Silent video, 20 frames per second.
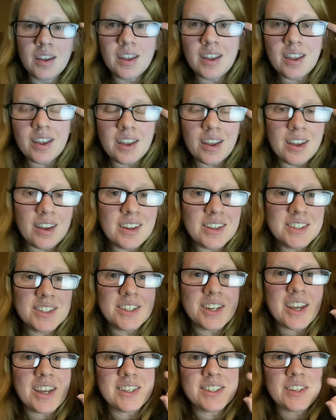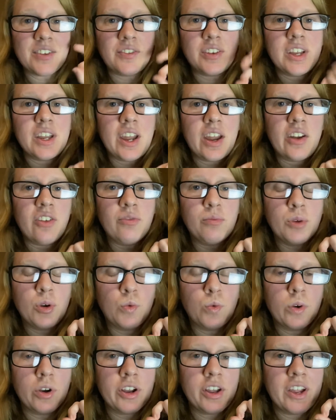It is day 78 of
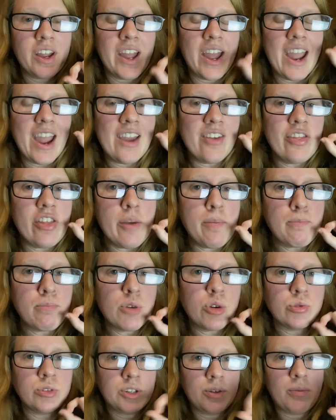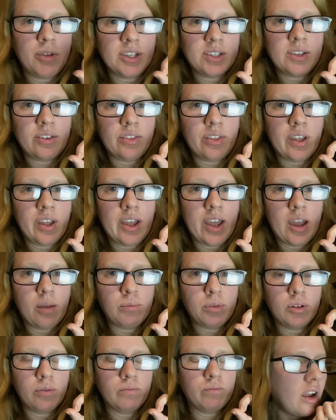Milwordy, and the most amazing thing
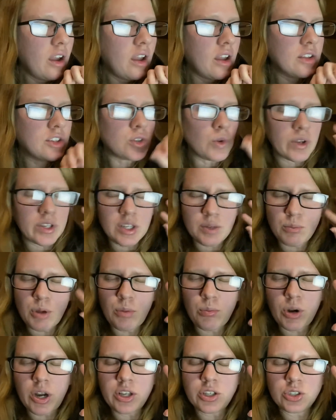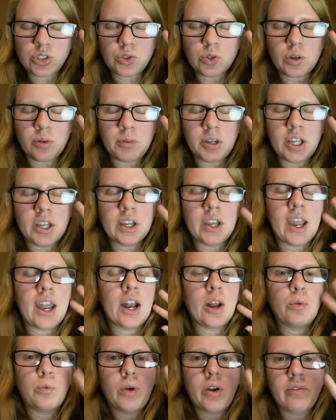happened. So I did my brainstorming, and
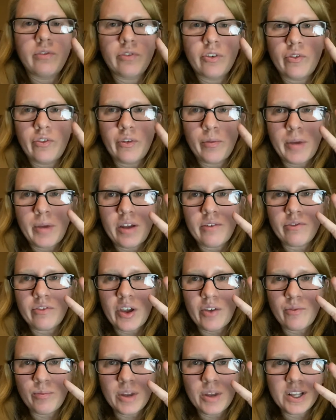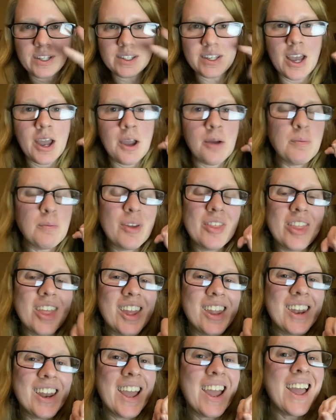I wrote for my 5 minutes, but
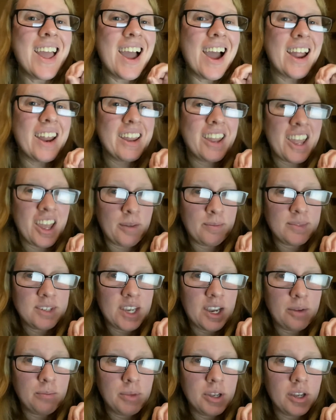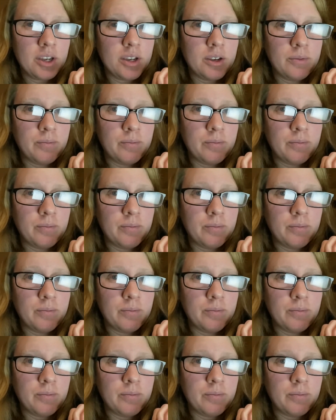then I kept typing.